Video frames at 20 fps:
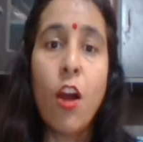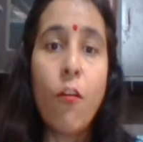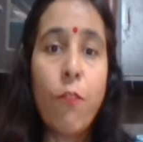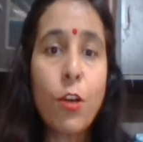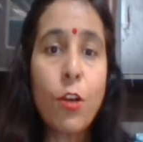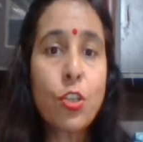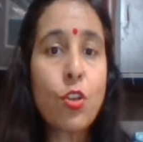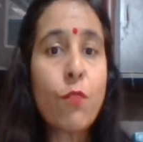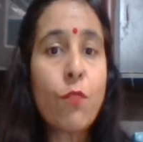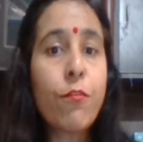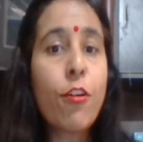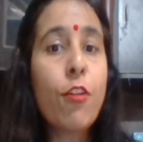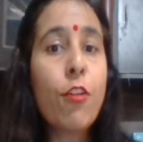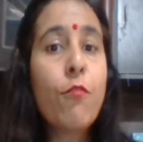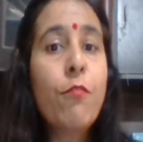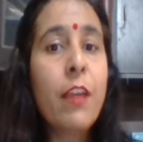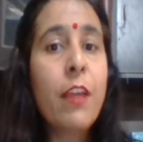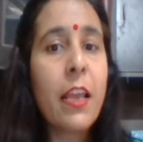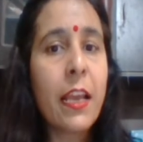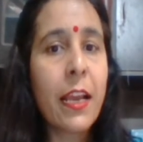First of all,
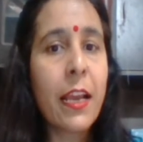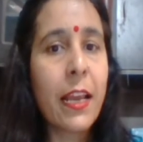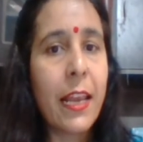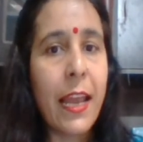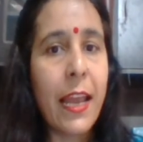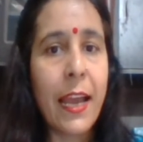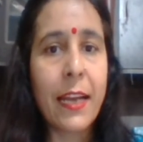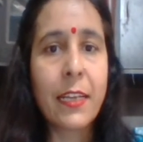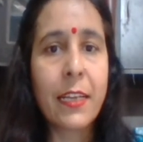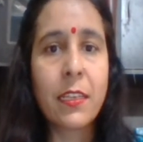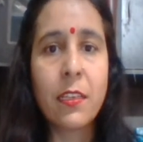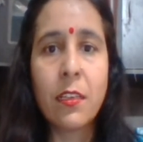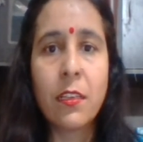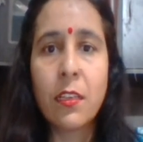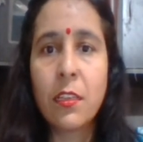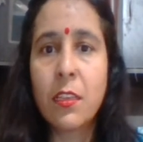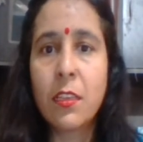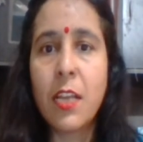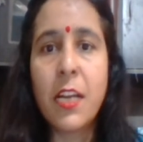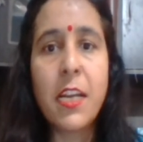we collect
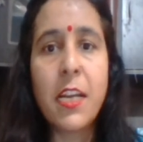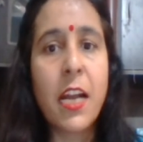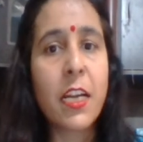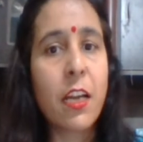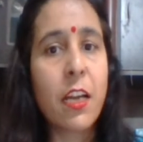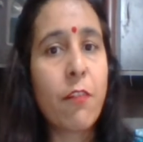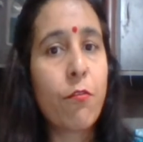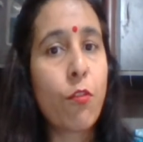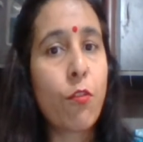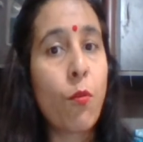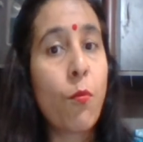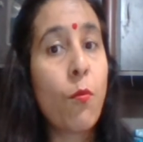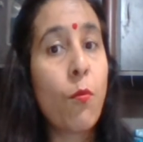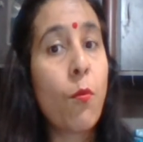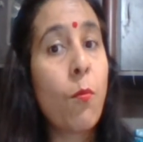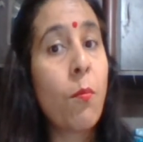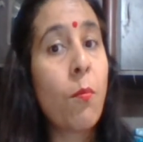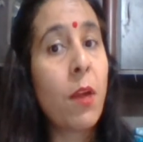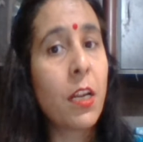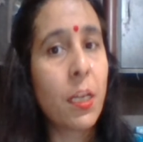the data from
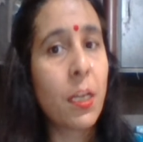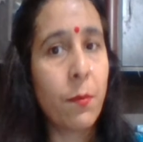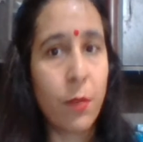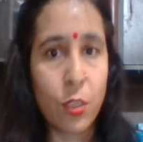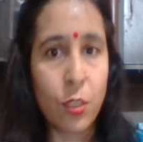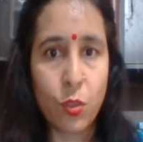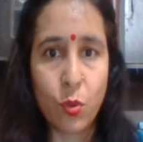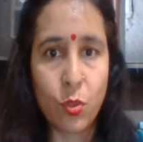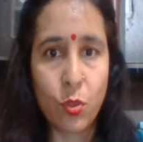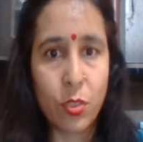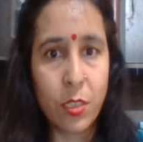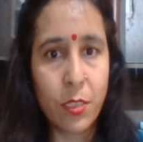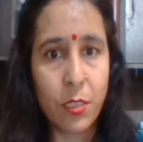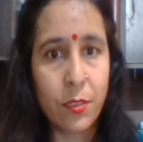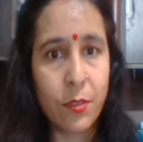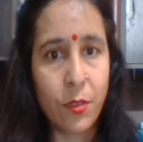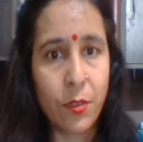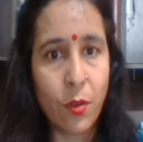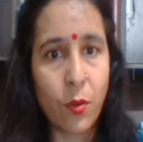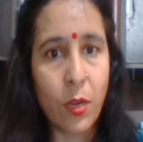multiple
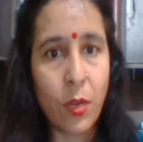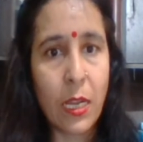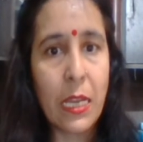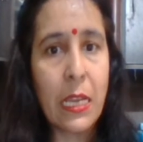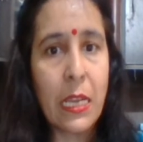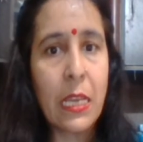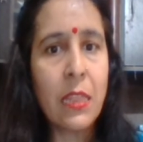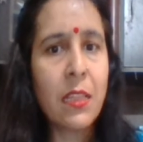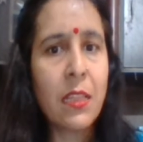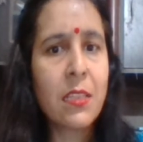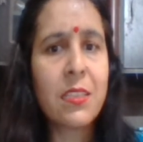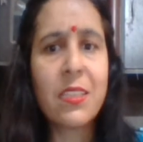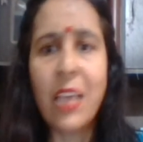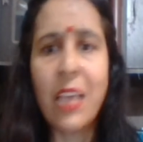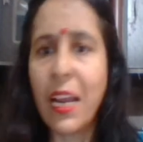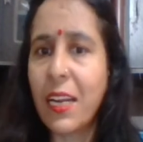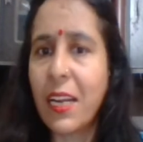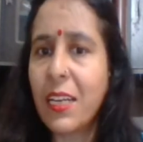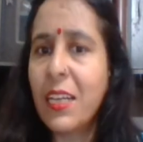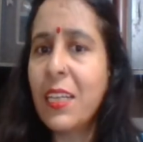sources, okay. In the
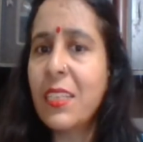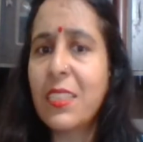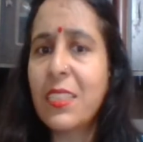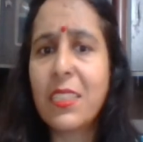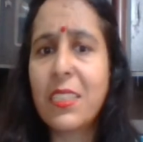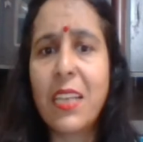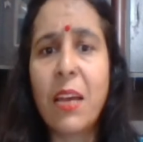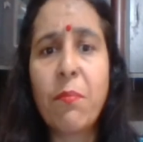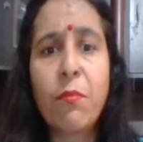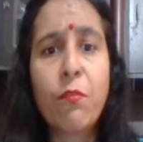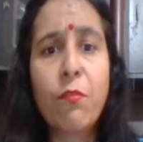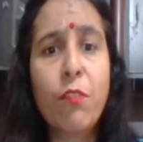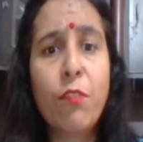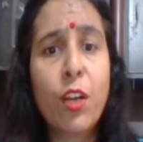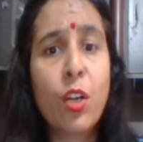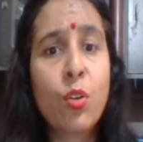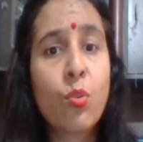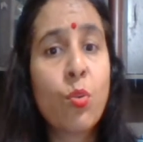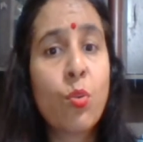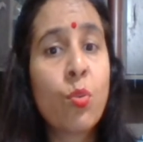second step, we
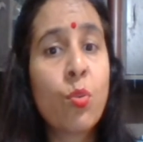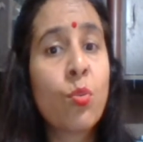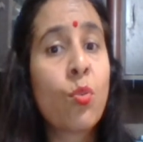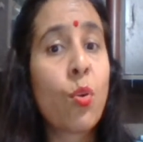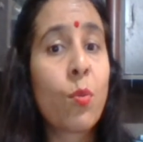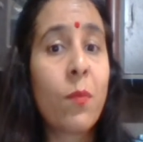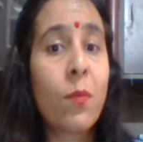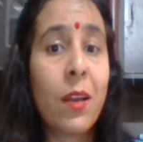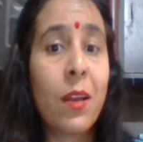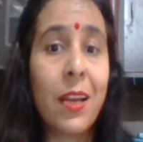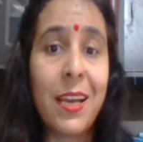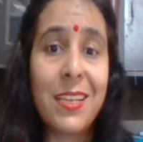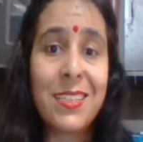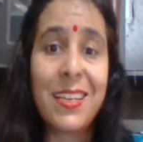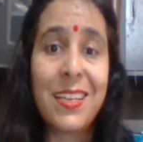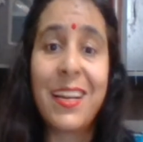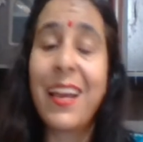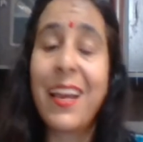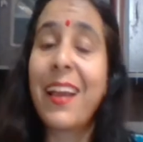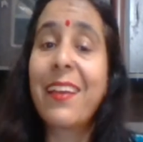will do normalize
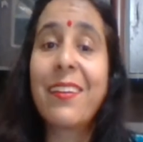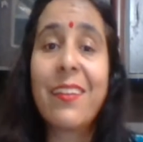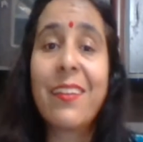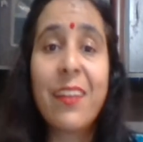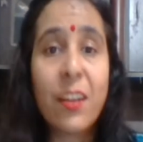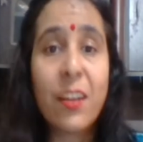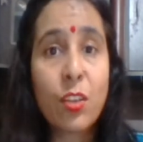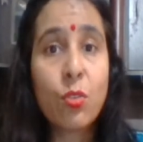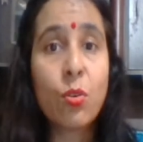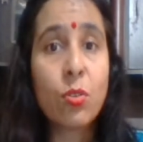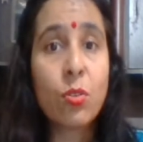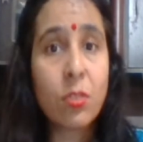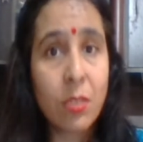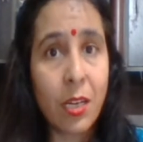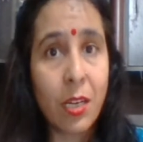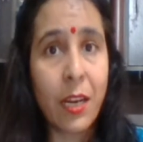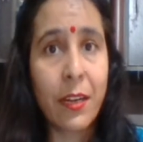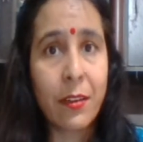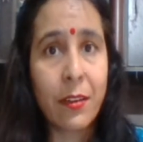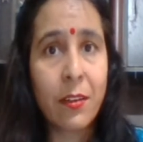and aggregate those
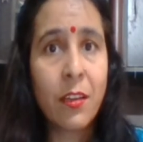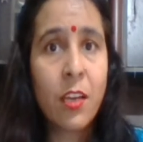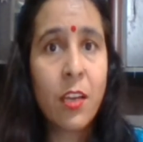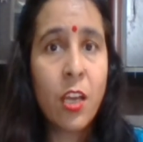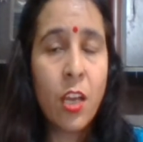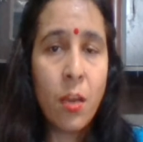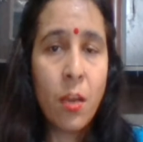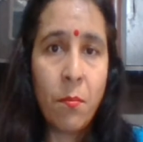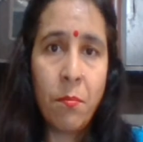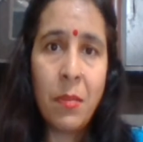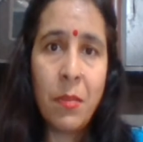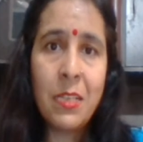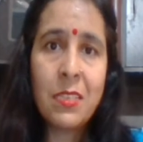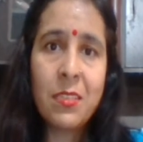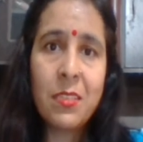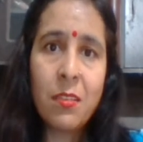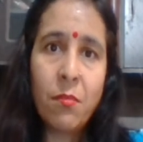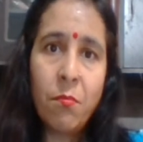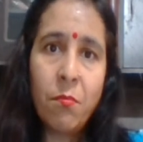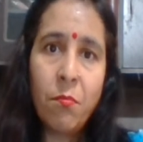collect,
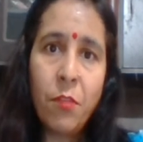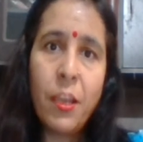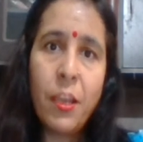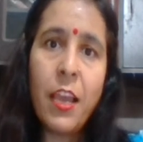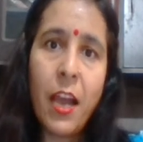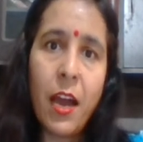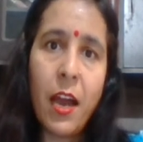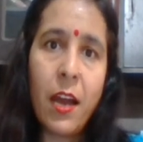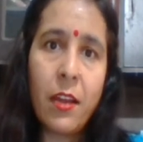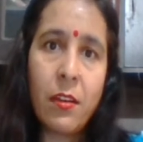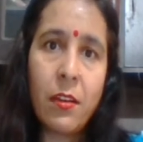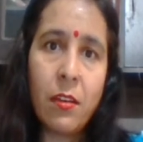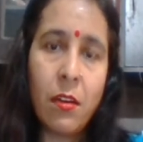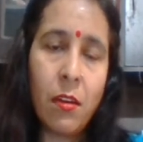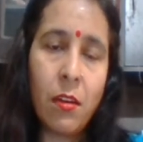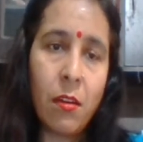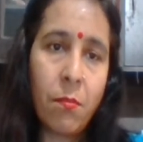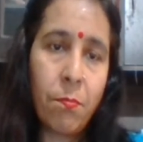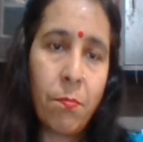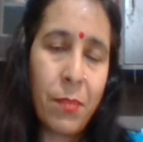means we
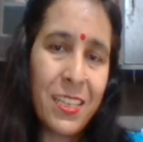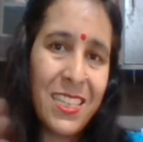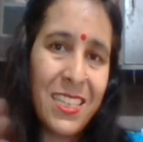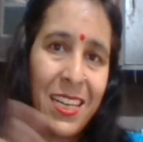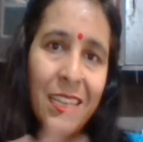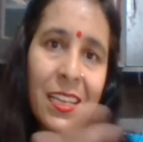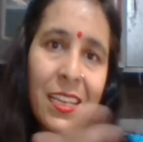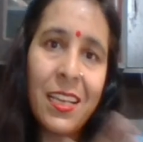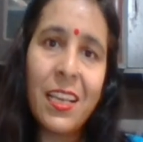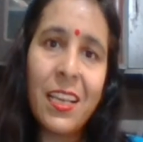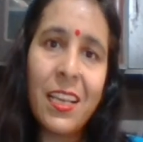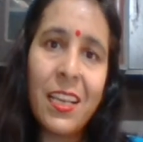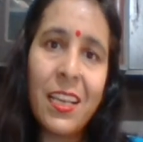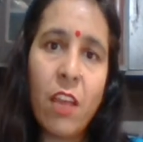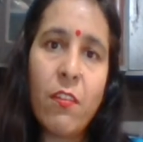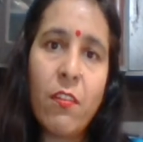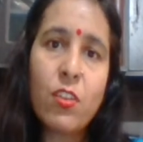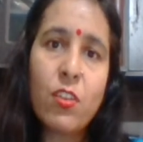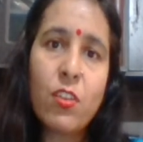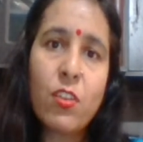are presenting in a
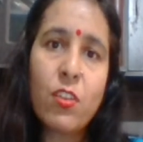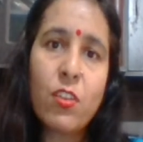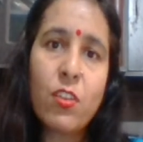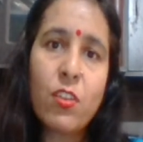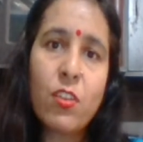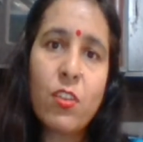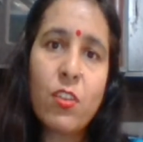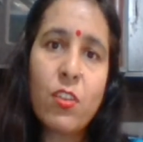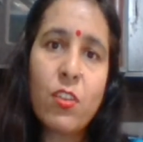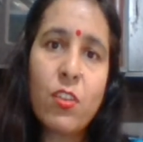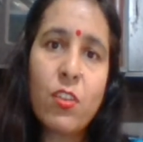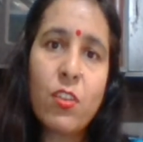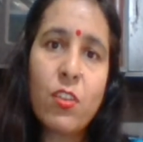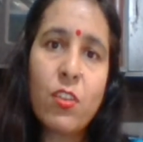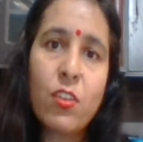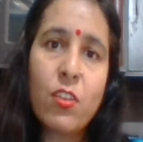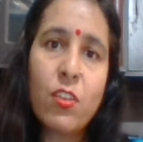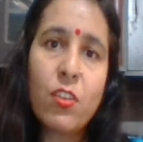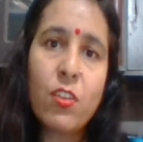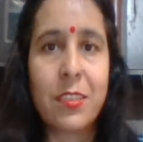way so that we can
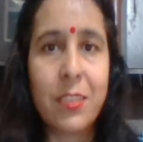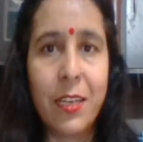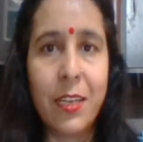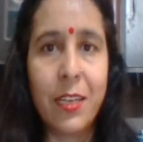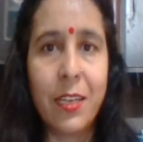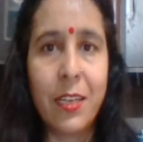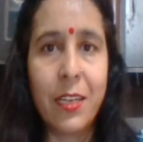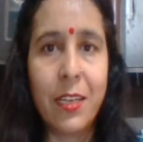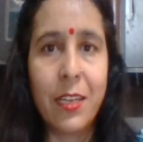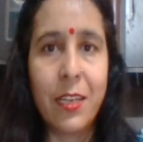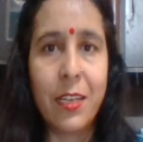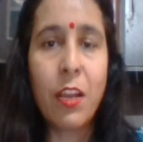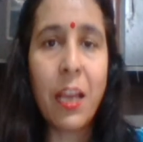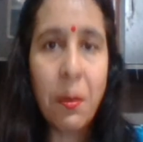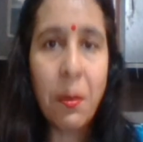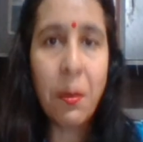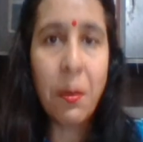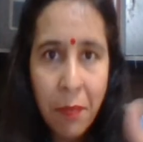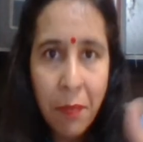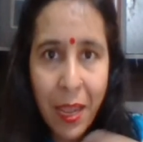understand it, we
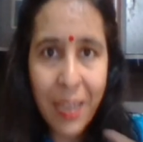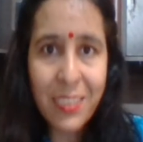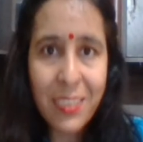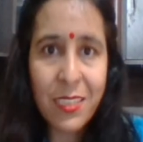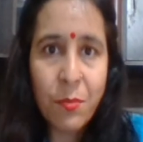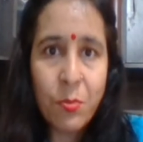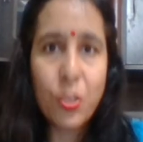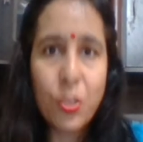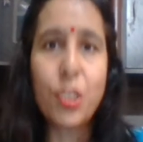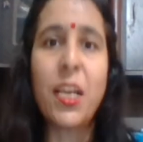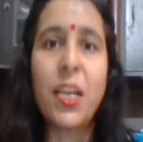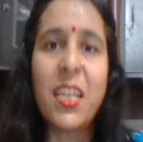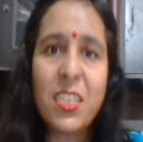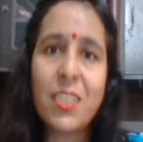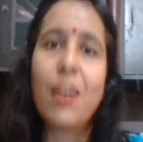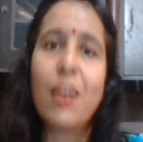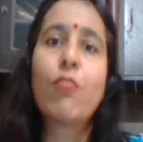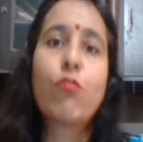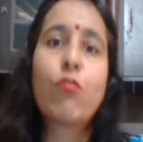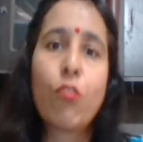can make some sense
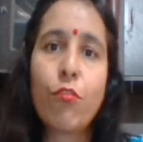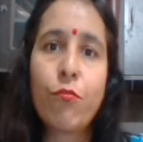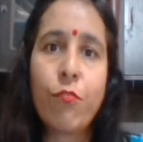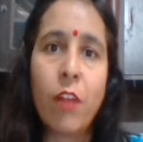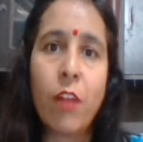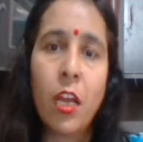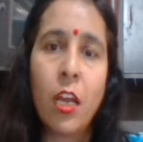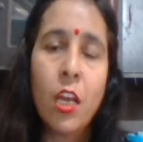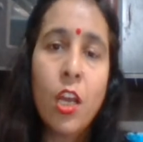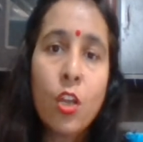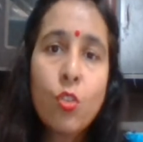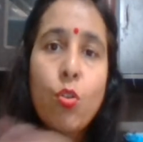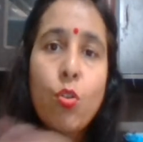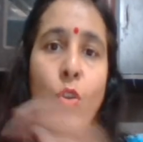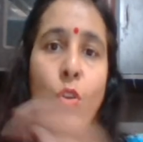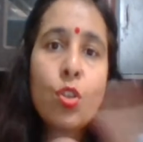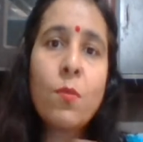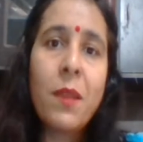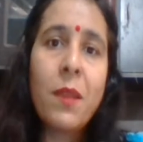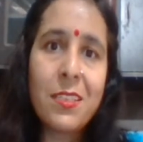out of
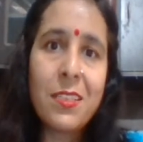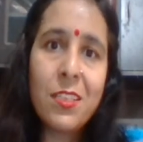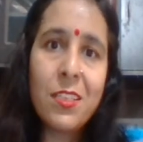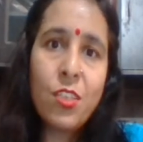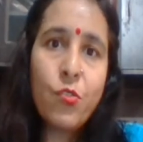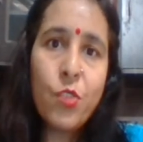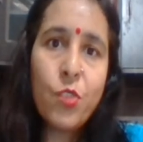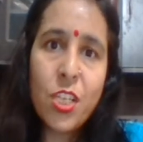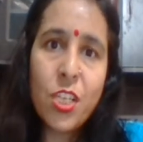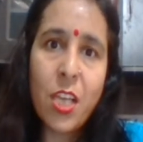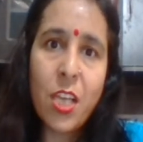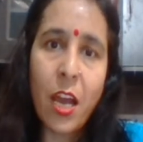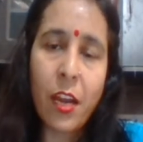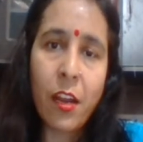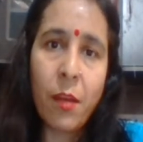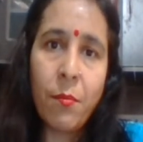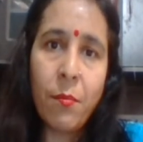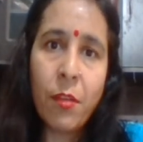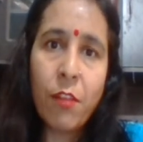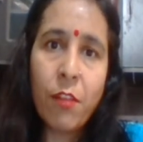those messages which are
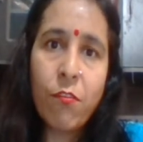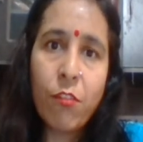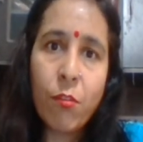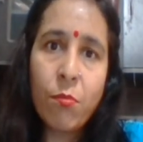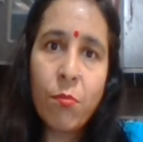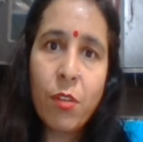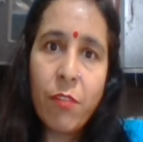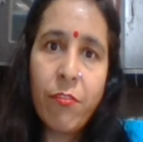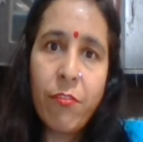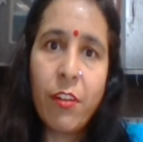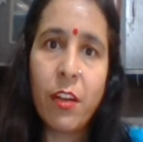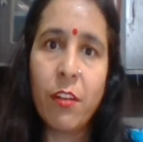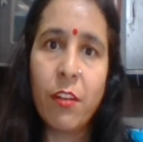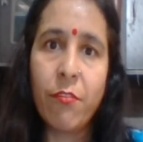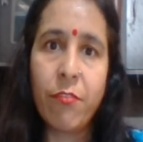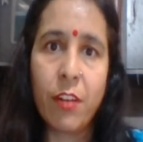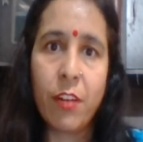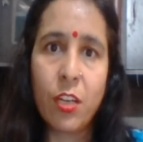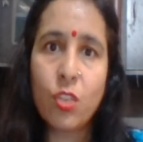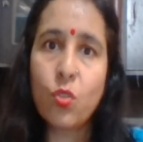coming from
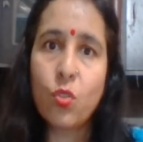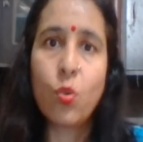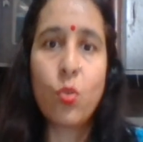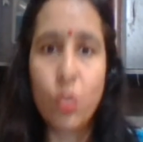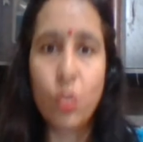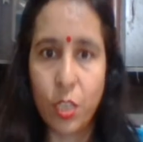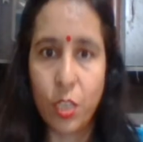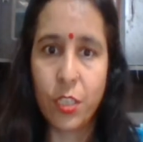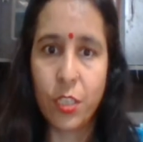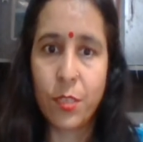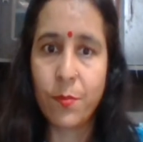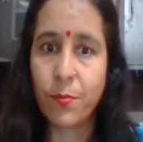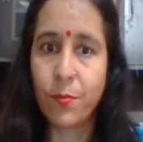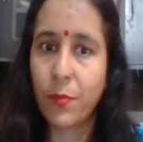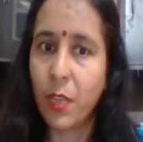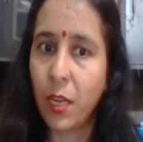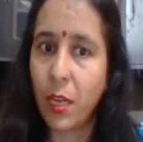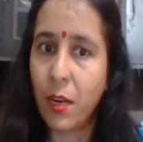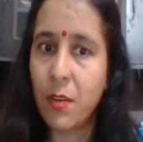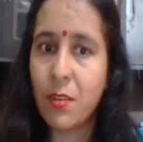different sources,
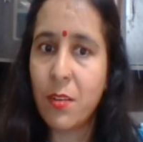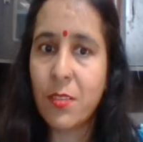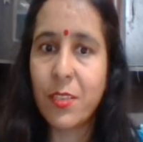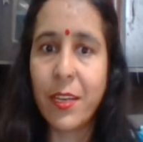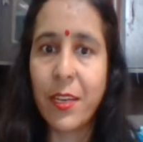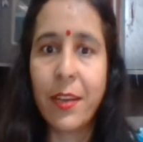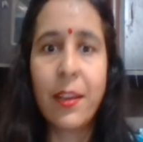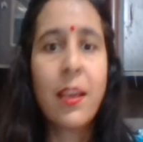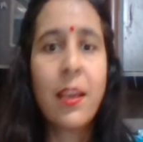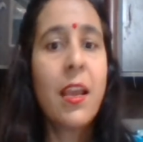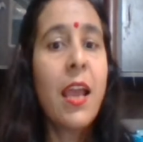understand.